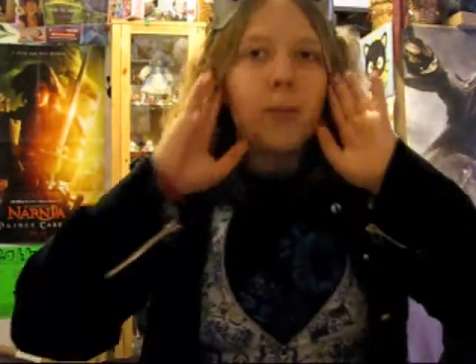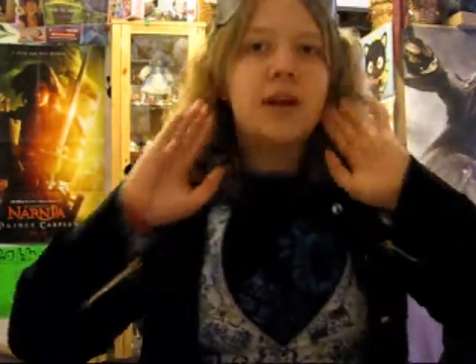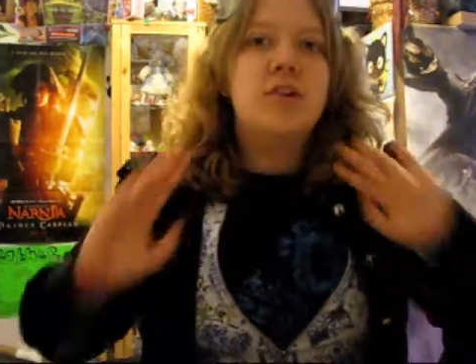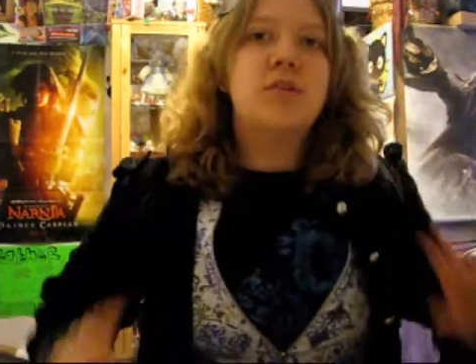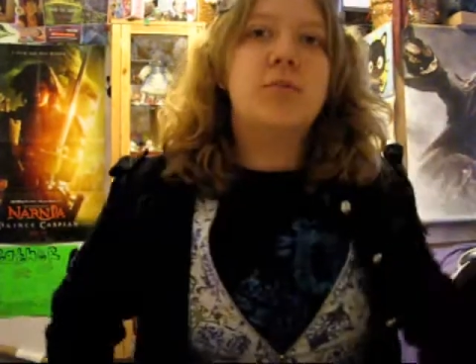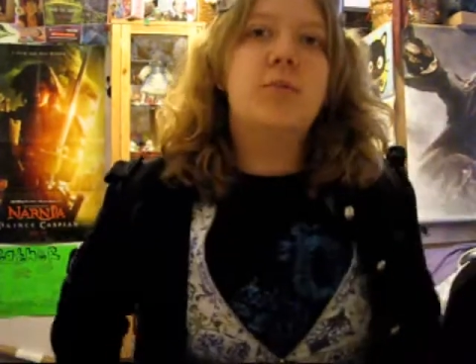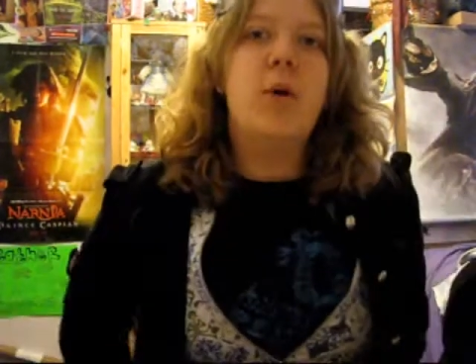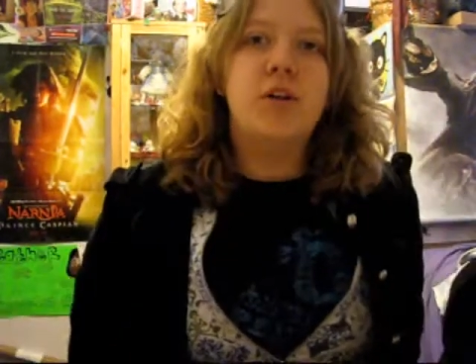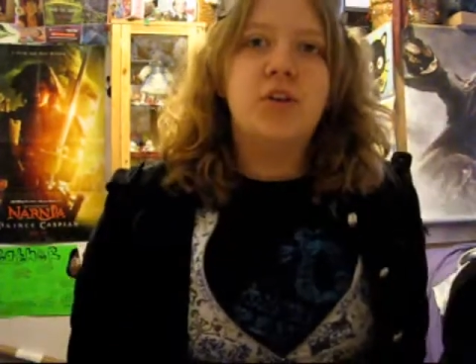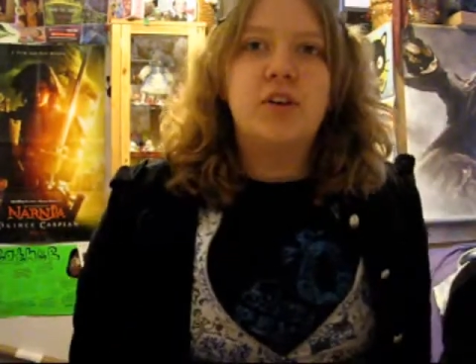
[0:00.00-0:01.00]
But he just
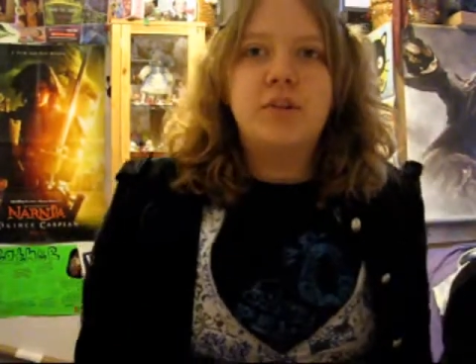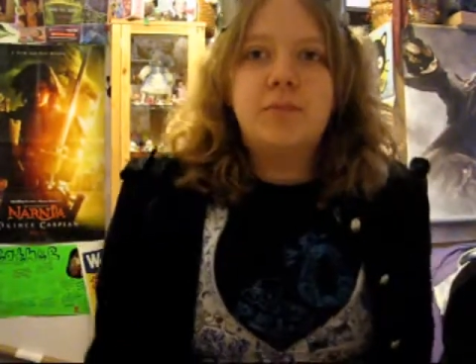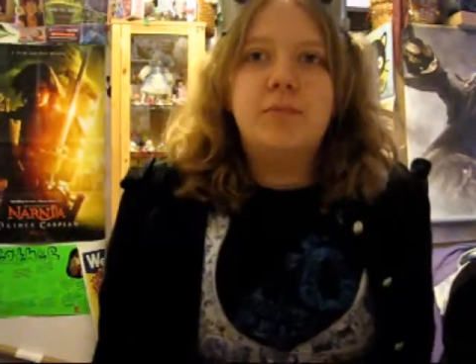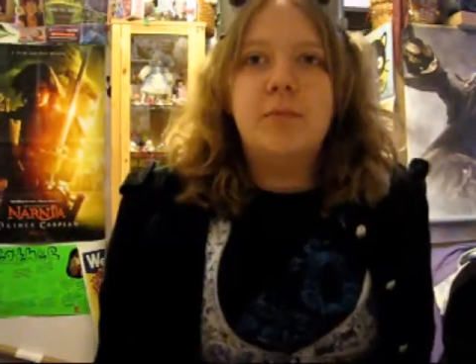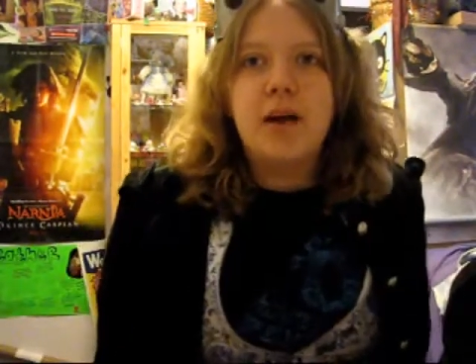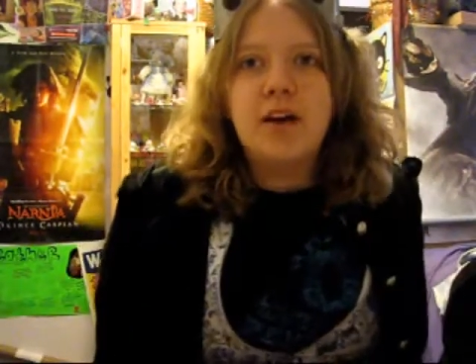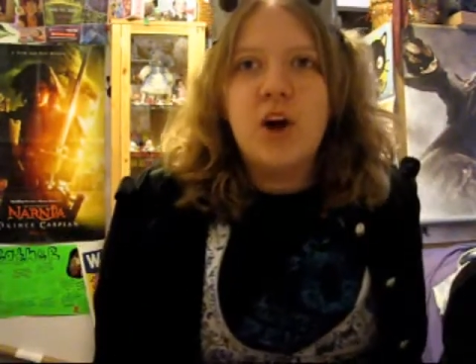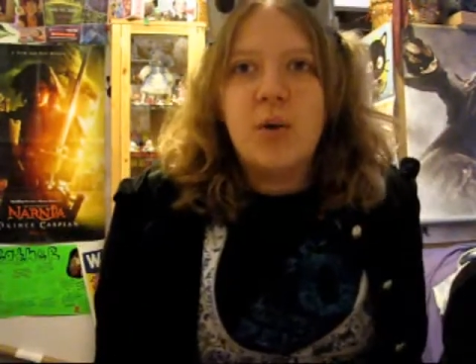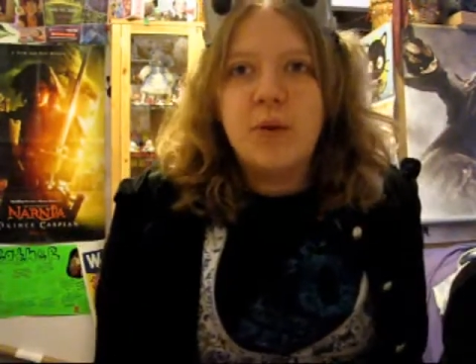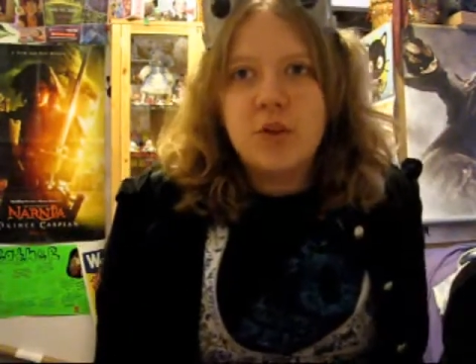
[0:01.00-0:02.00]
wants you to make
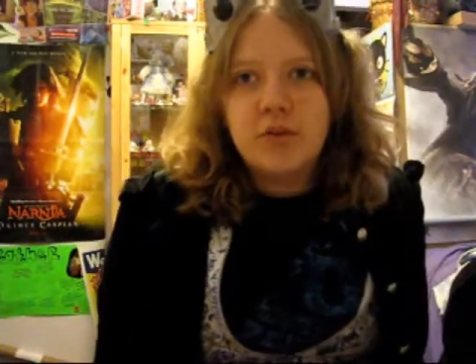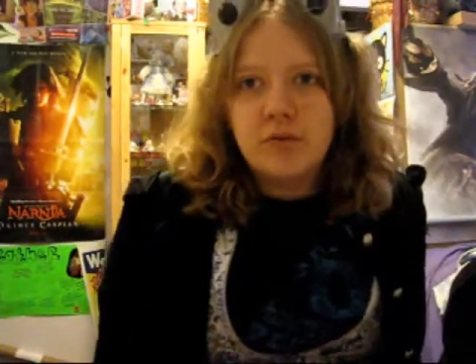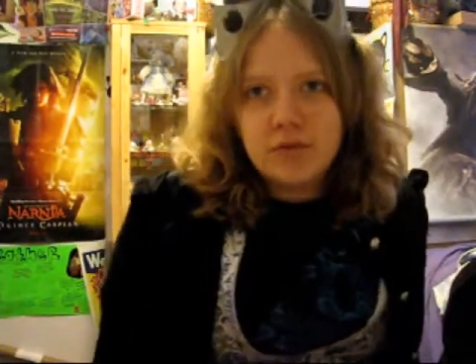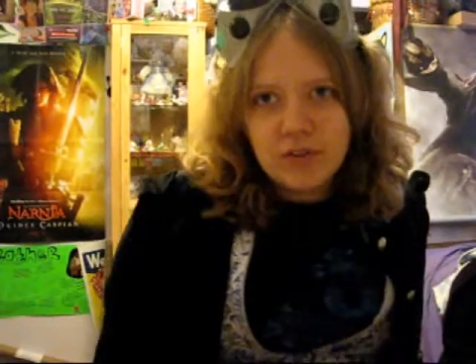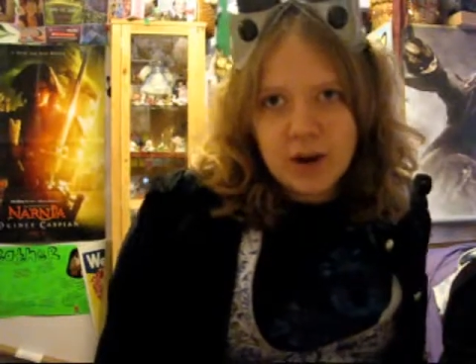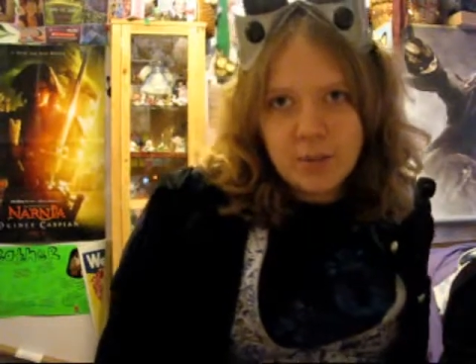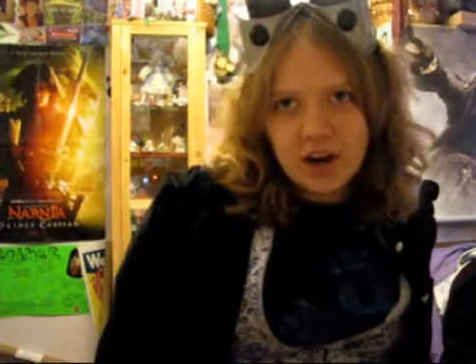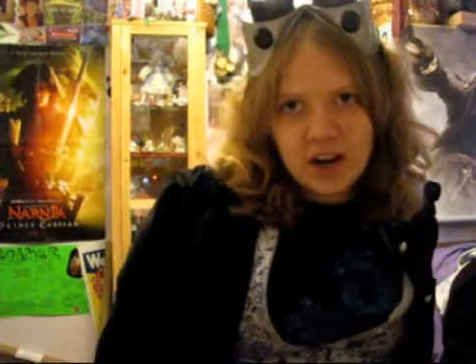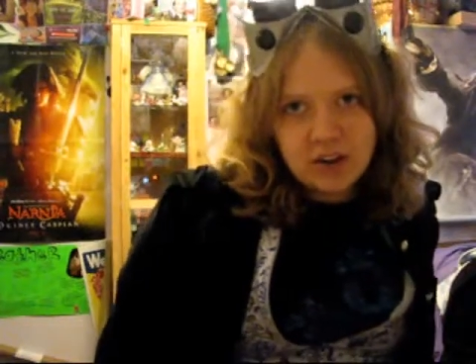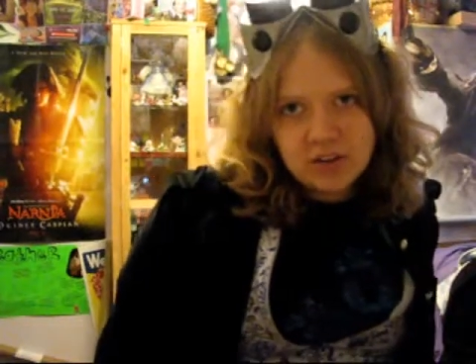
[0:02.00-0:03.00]
a whole bunch of grammar
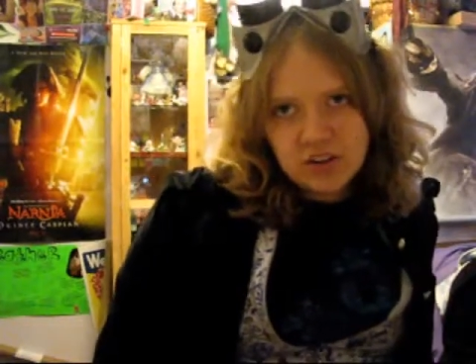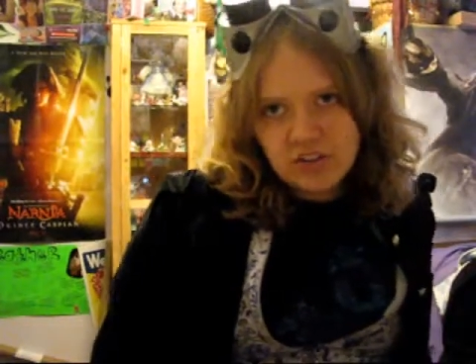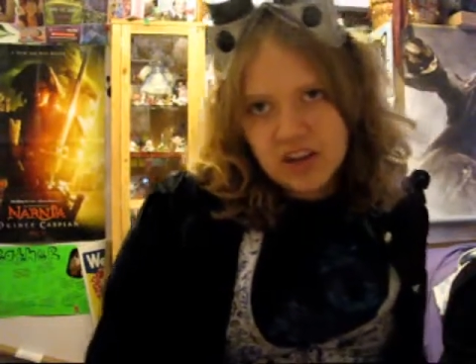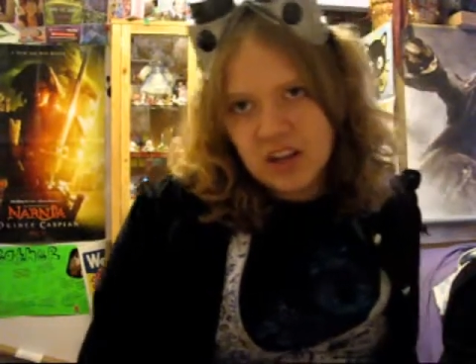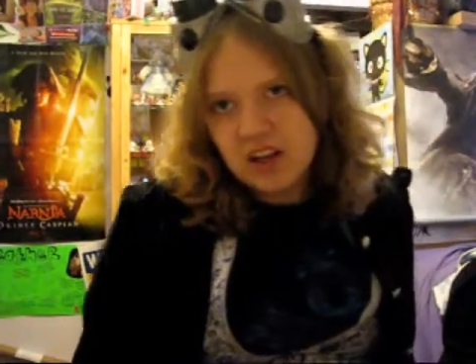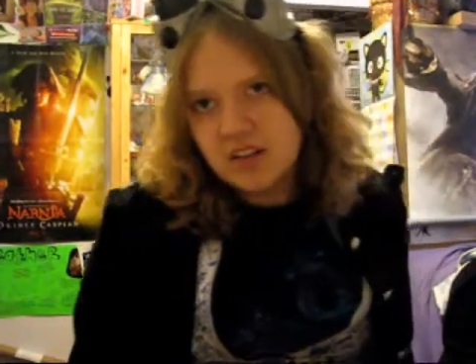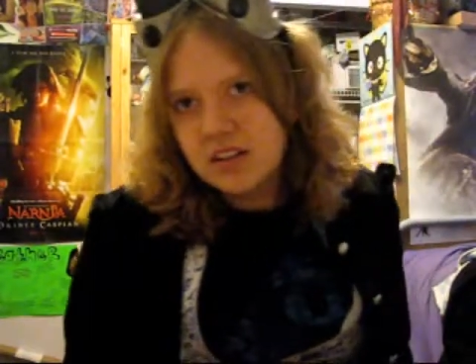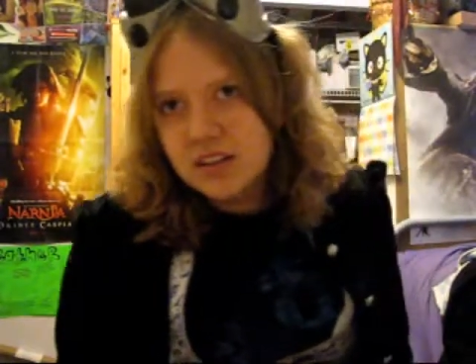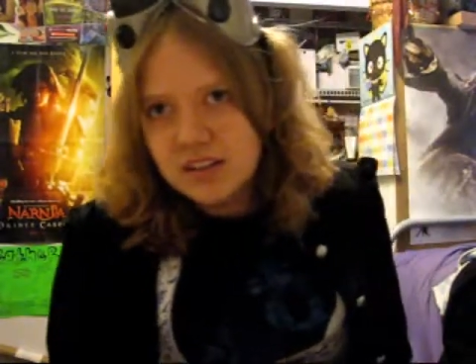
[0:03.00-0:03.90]
errors in your video.